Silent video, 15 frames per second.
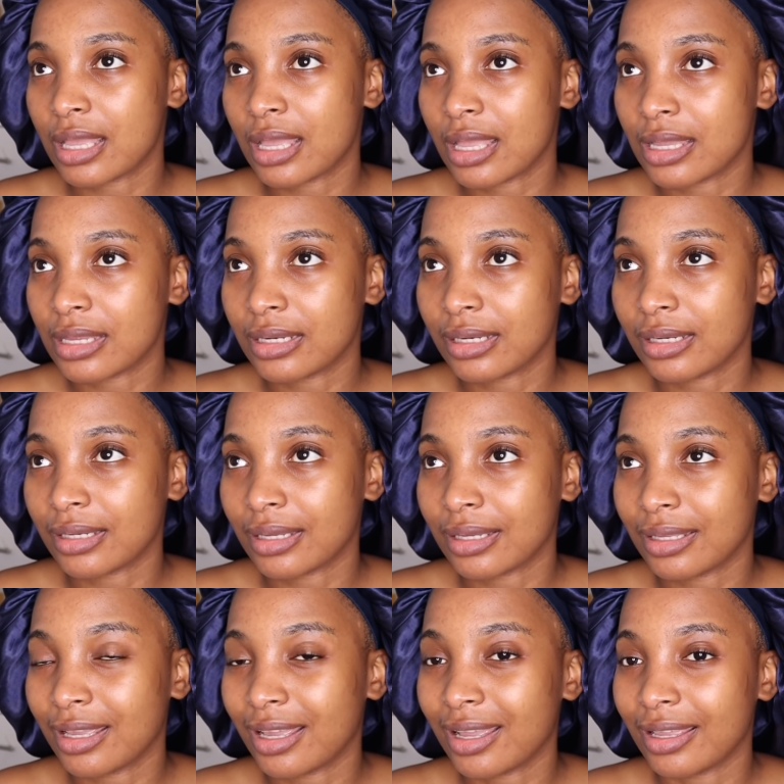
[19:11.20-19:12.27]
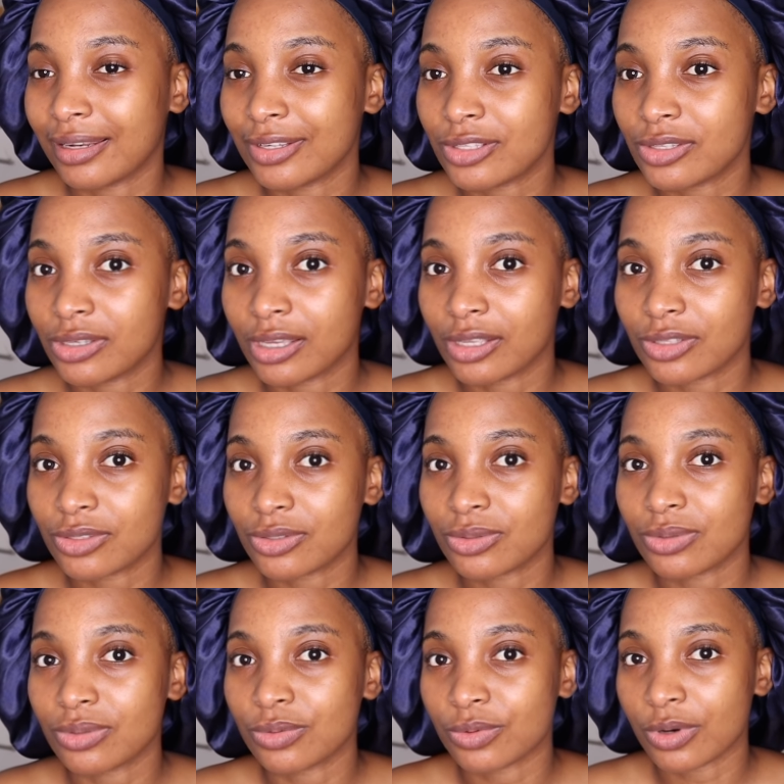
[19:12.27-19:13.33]
and yeah, I need to get
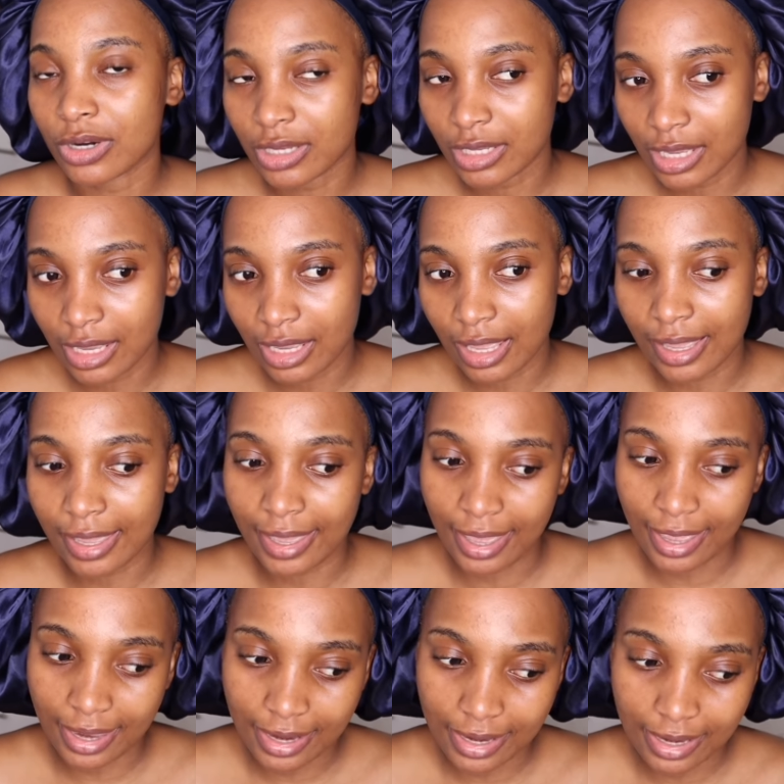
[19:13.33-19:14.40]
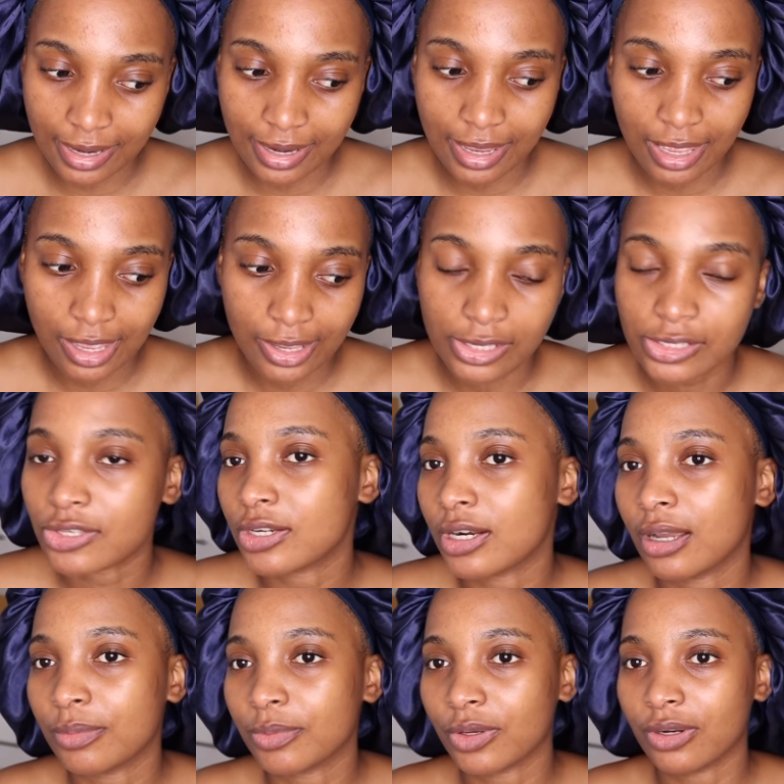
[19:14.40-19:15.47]
to working again. So
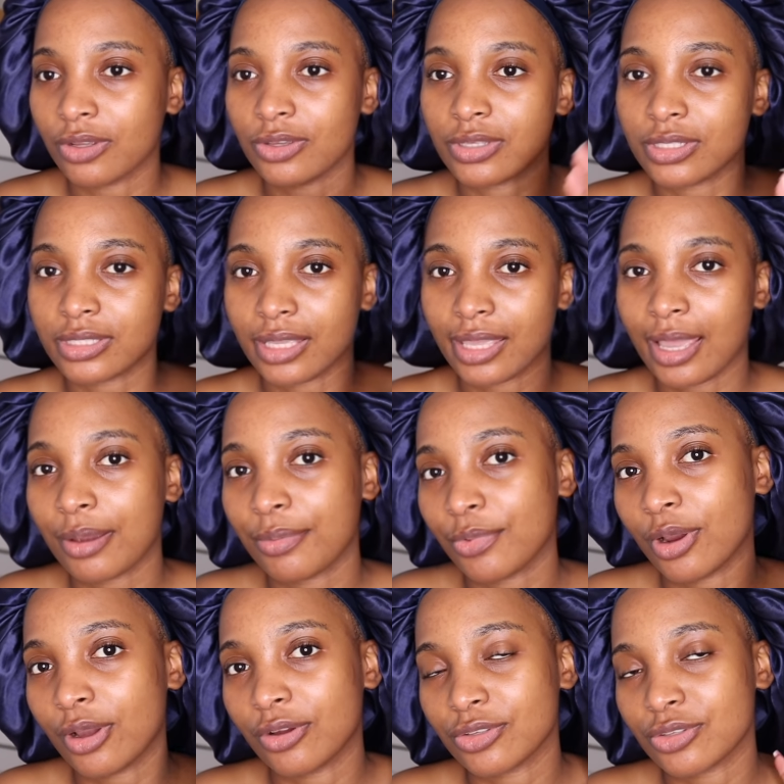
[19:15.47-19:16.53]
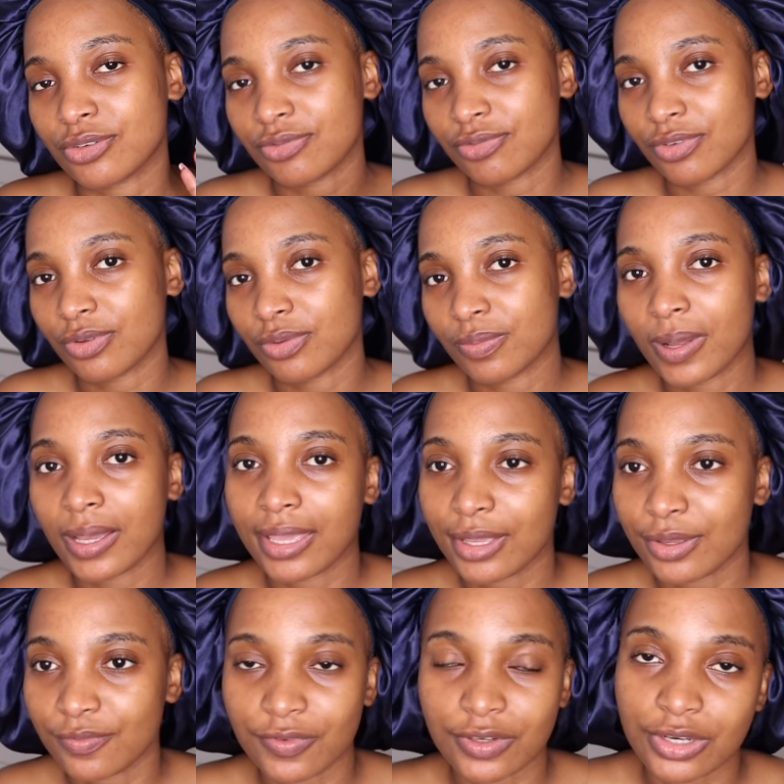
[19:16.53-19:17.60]
now I'm gonna use the camera to film my
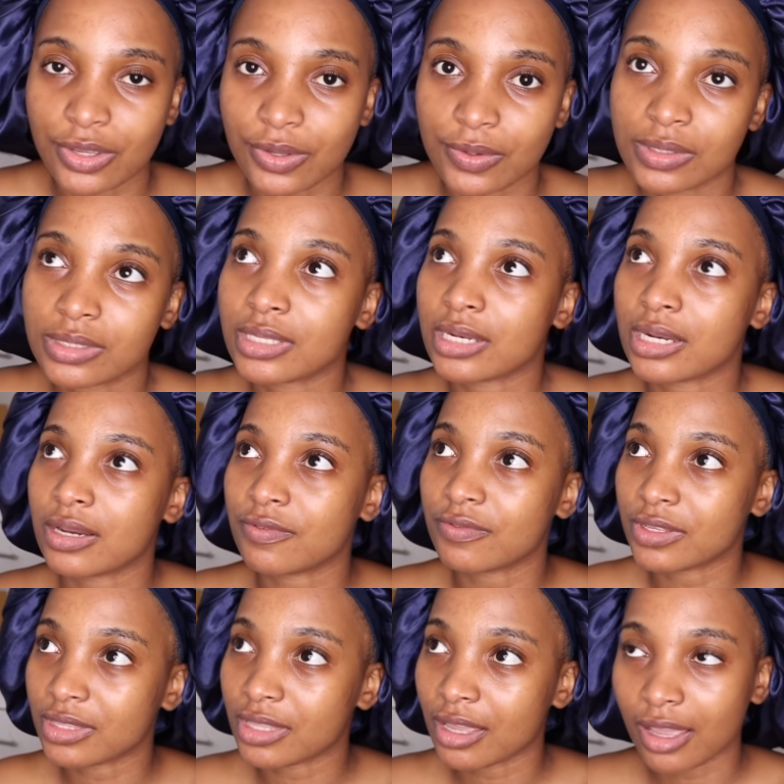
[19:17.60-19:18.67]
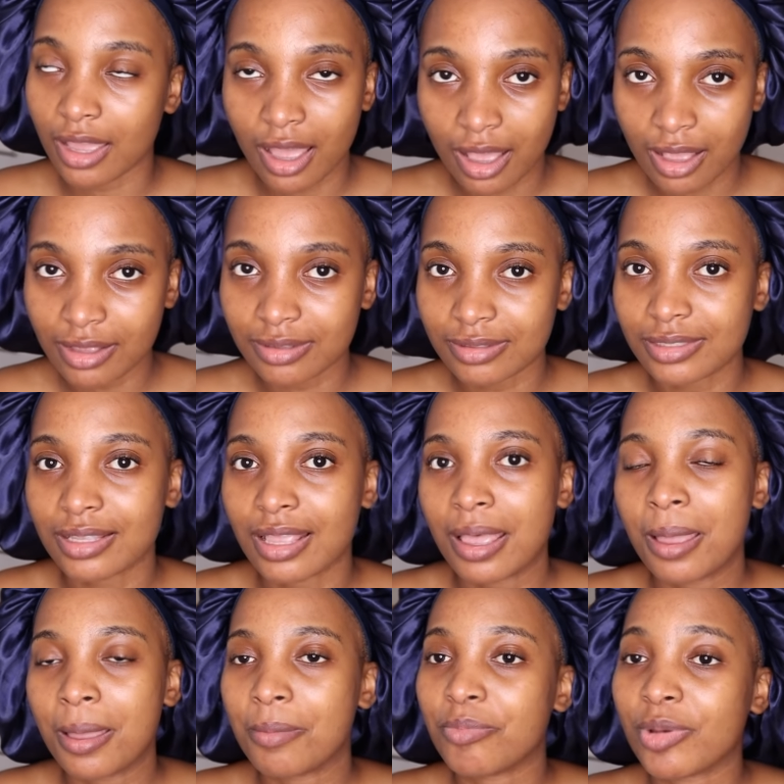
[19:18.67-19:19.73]
hair videos and everything else.
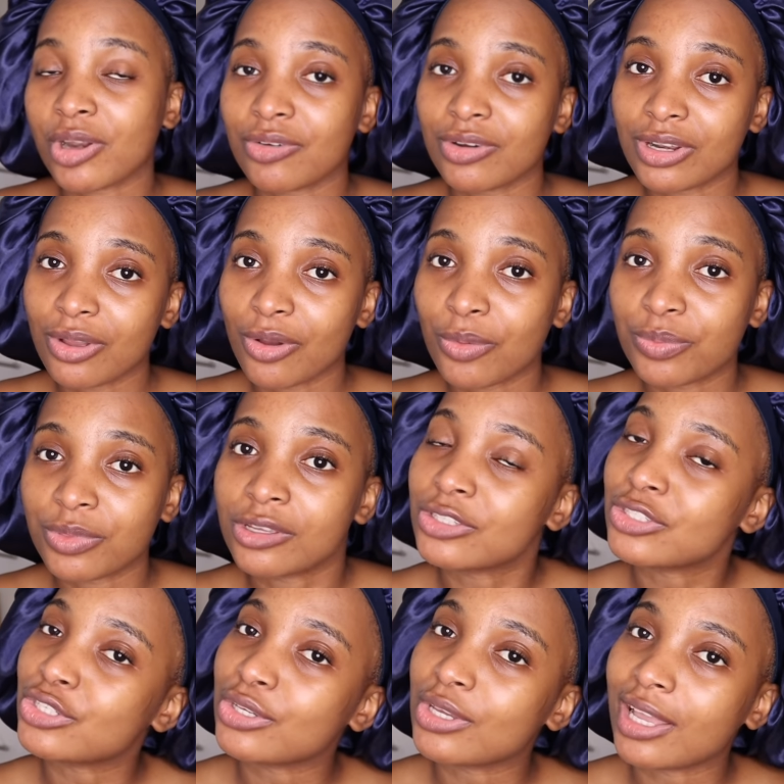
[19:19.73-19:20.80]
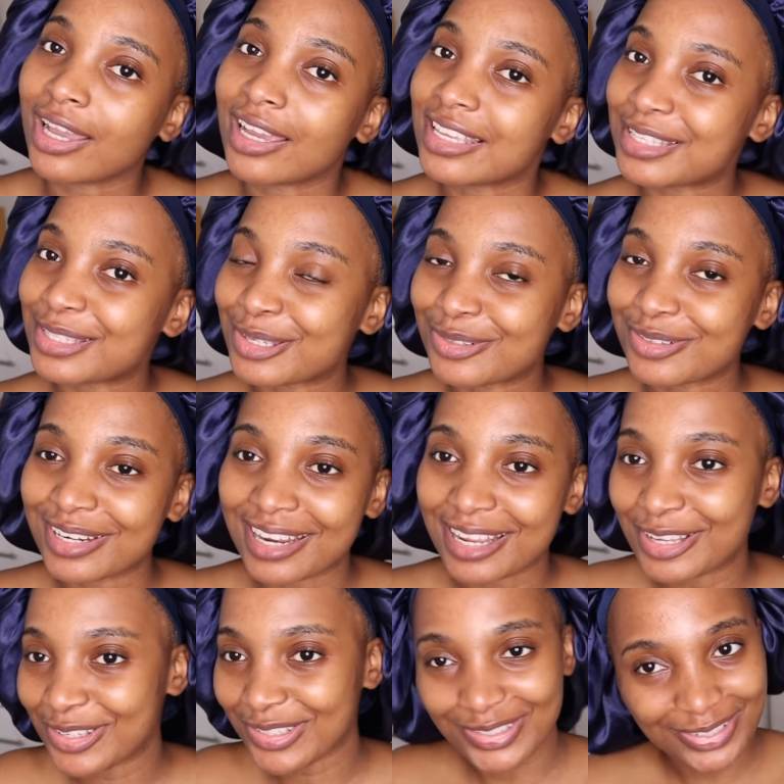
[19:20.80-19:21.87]
But I really hope that you guys really
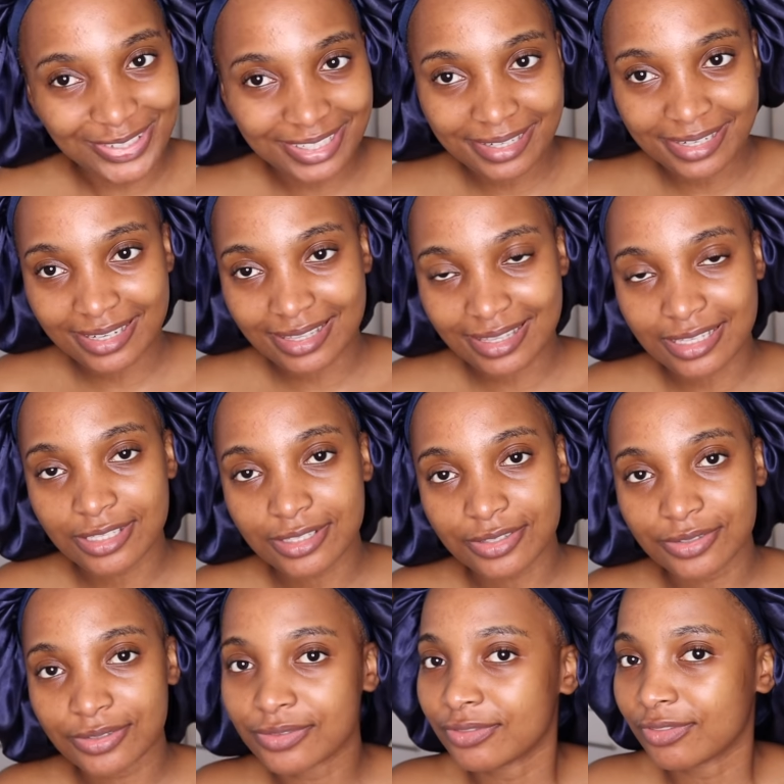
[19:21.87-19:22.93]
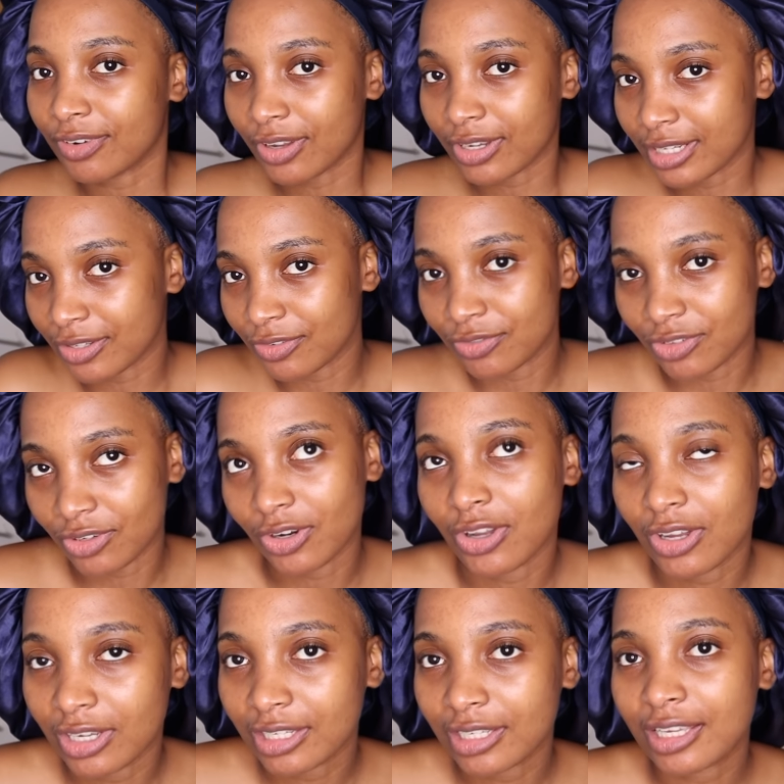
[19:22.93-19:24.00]
enjoyed this vloggity
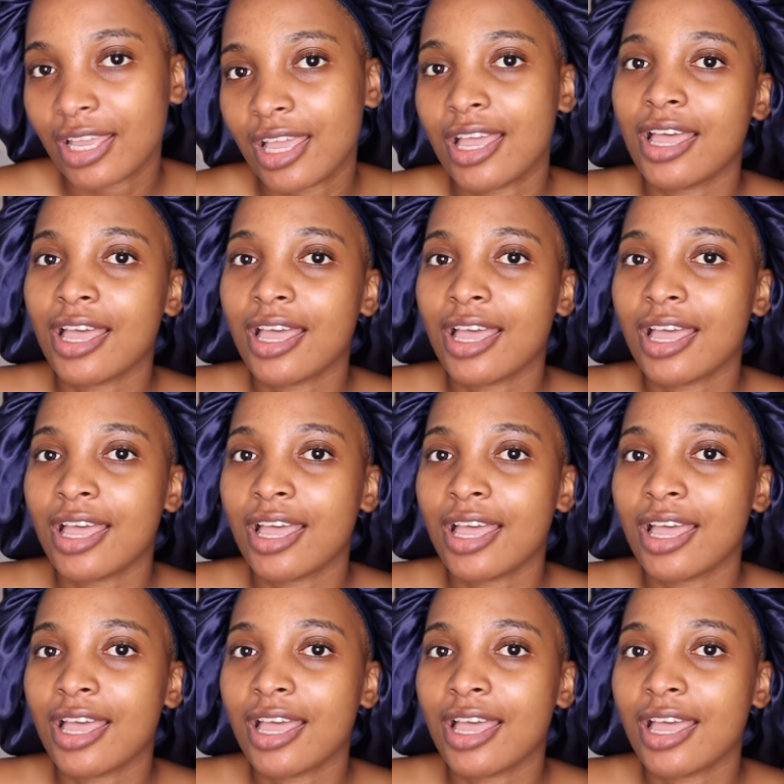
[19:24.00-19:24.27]
vlog.